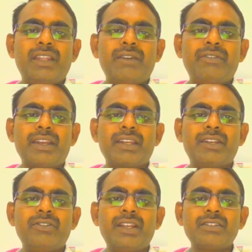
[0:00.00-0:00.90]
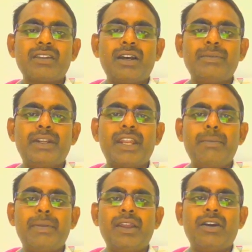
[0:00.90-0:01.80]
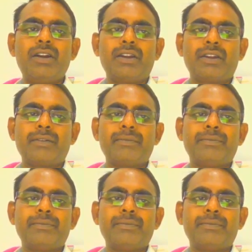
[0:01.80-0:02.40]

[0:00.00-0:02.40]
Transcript: The effectiveness of the damping order.